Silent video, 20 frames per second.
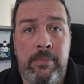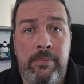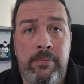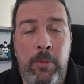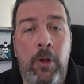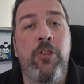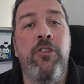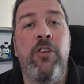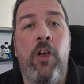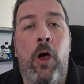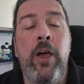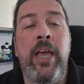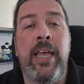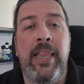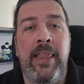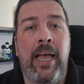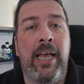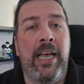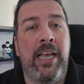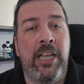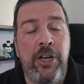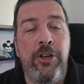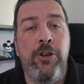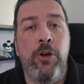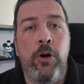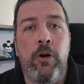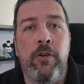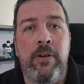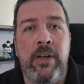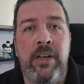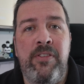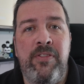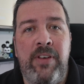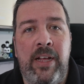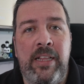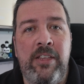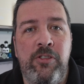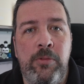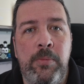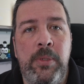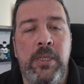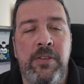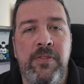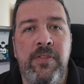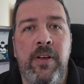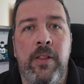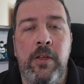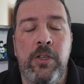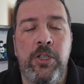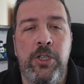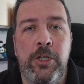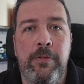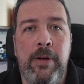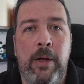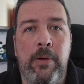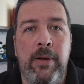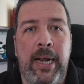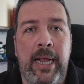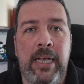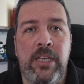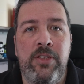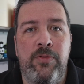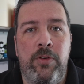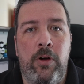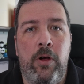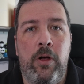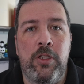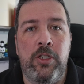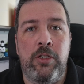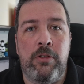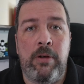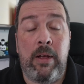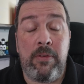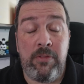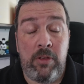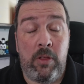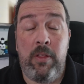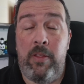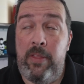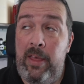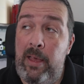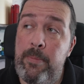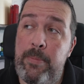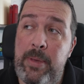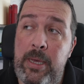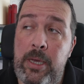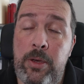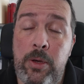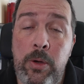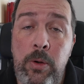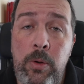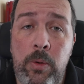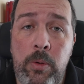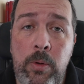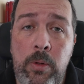I'm not talking like an adoring fan, somebody who follows you around and asks for autographs, although that'd be cool.